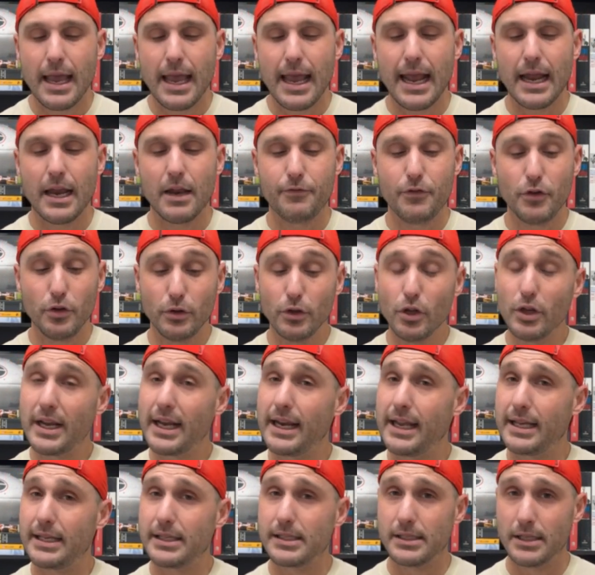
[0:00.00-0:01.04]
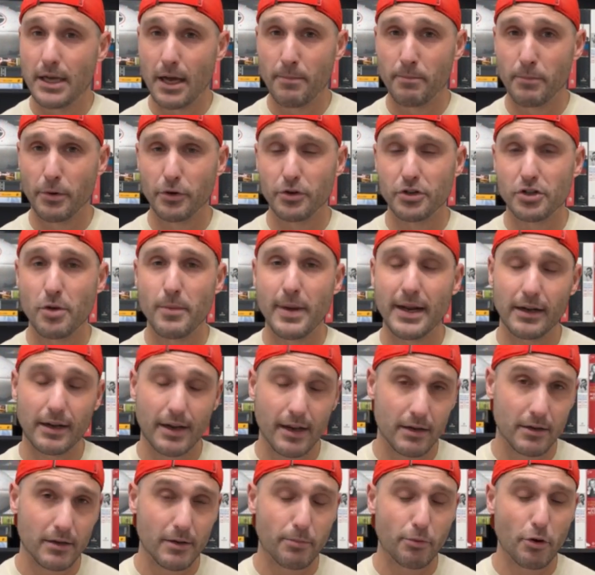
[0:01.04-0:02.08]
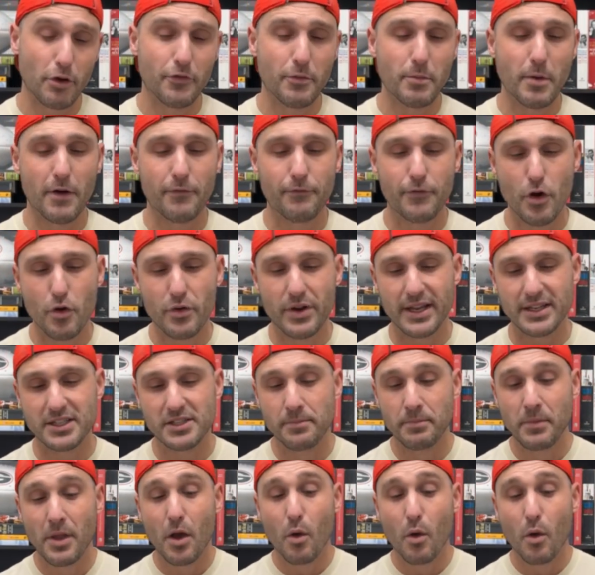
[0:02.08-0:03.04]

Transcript: And if you look at his numbers, go back again to Pro Football Focus,